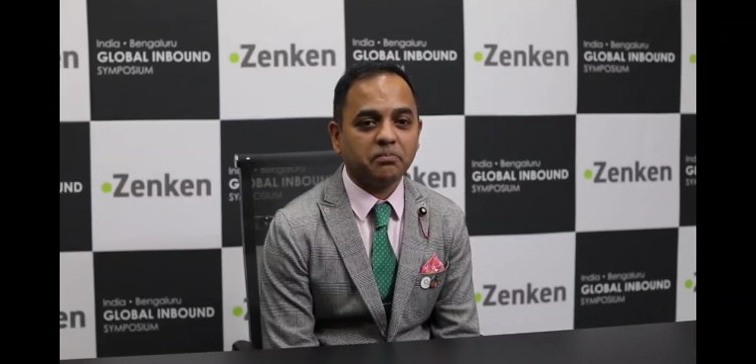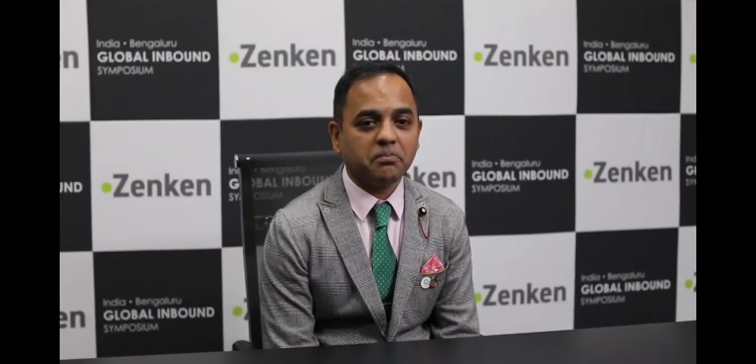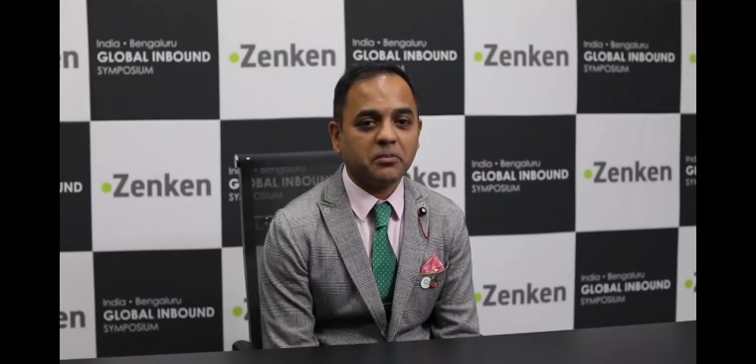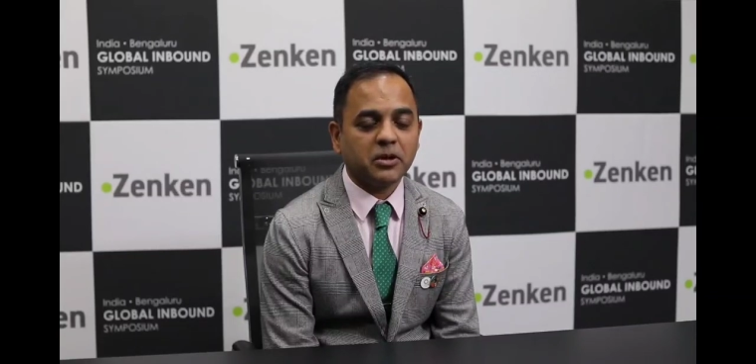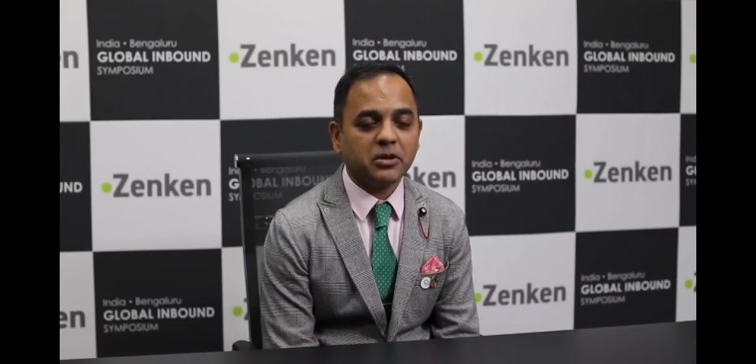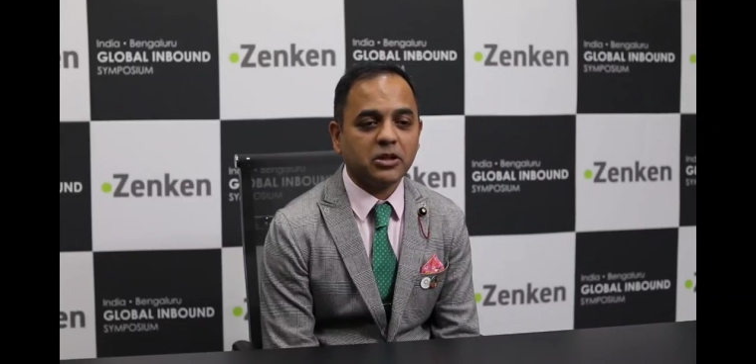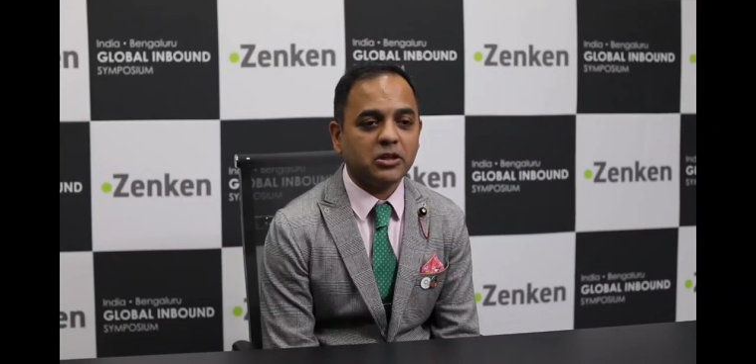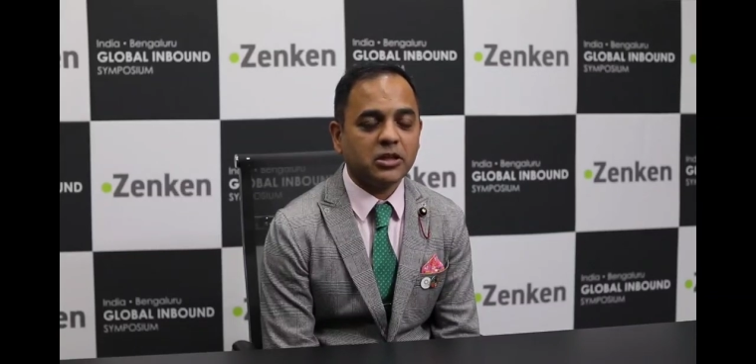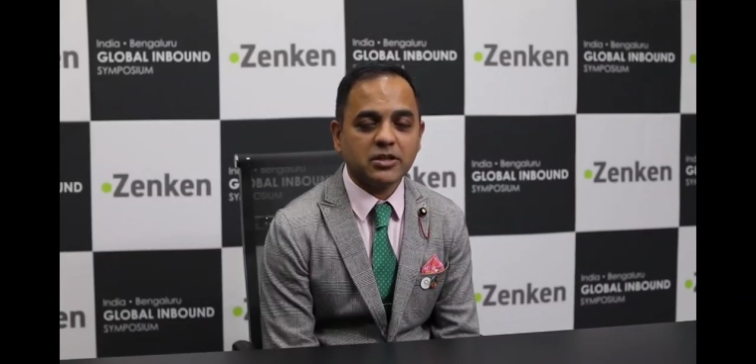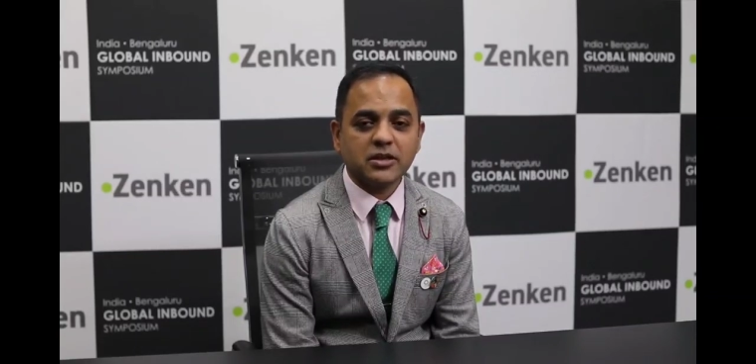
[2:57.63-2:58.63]
The
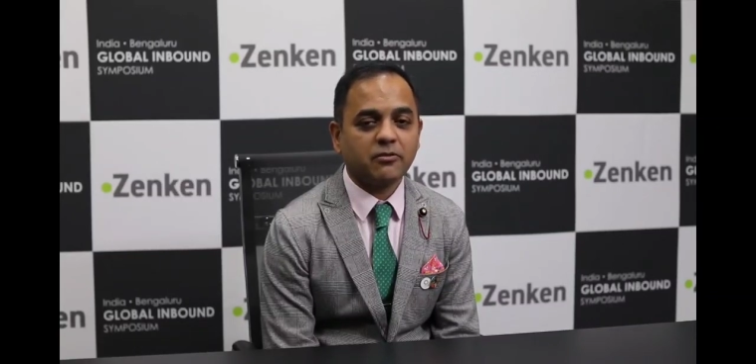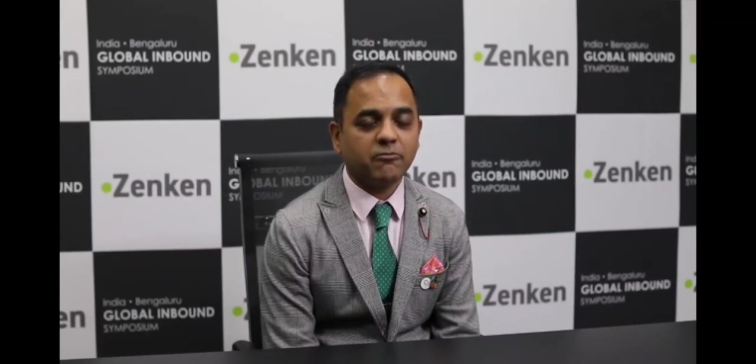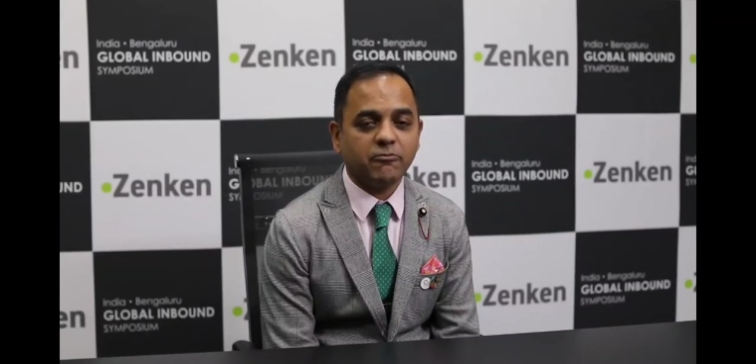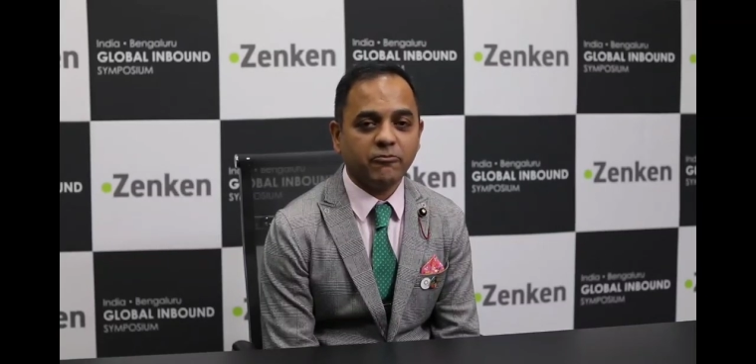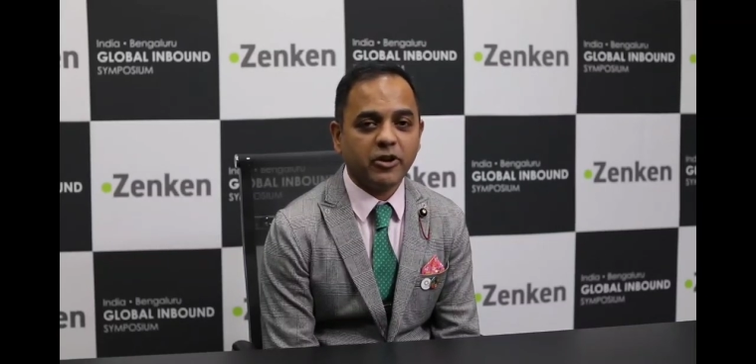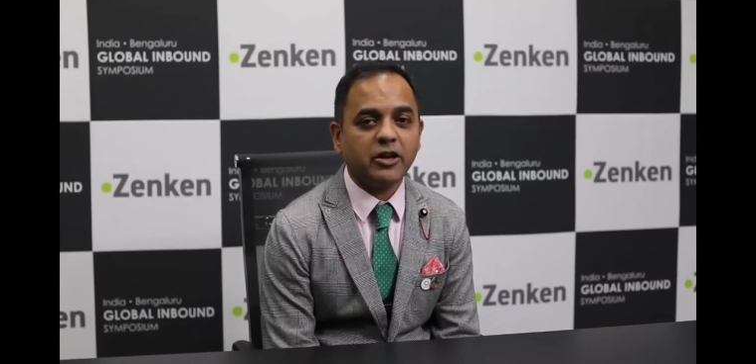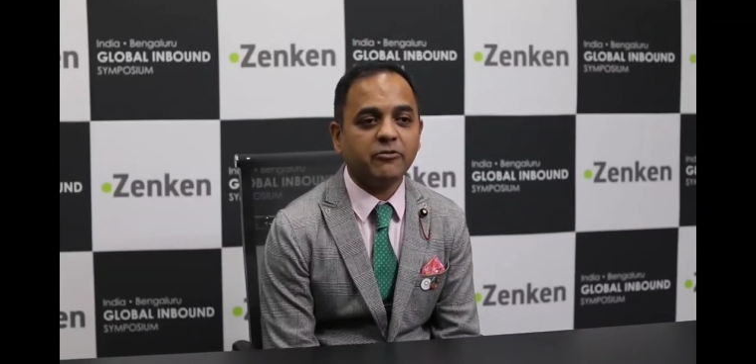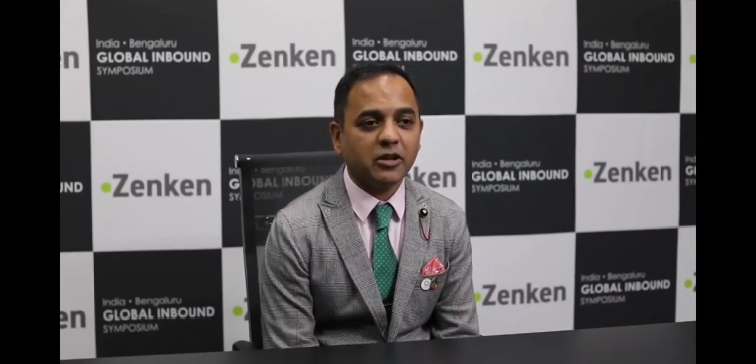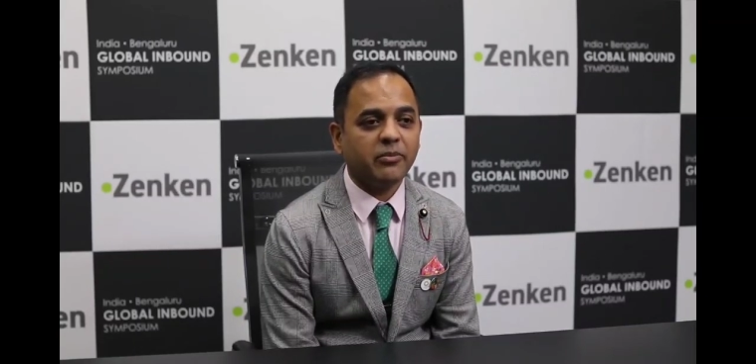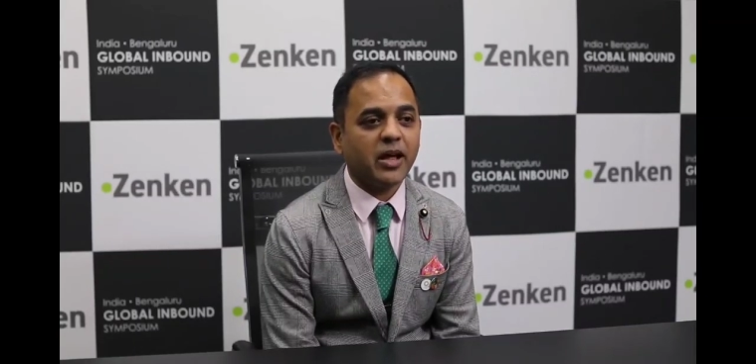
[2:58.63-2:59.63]
things are very
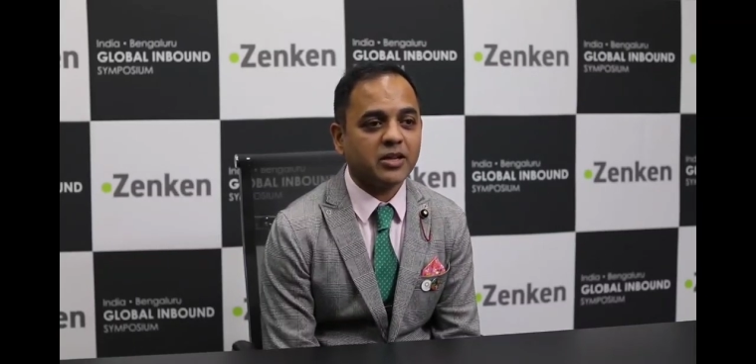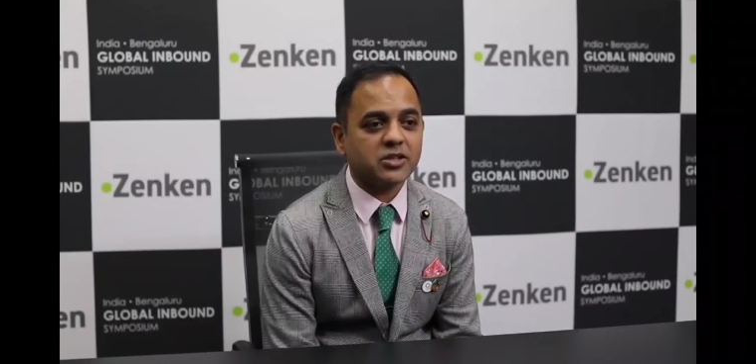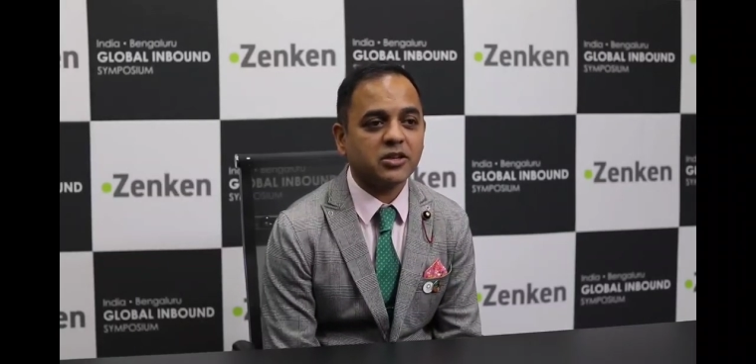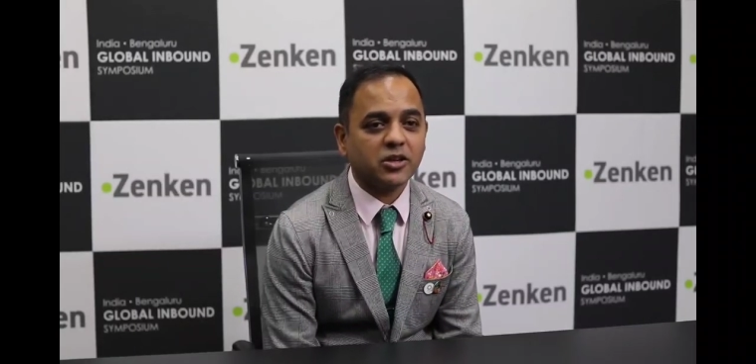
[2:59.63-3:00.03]
well managed and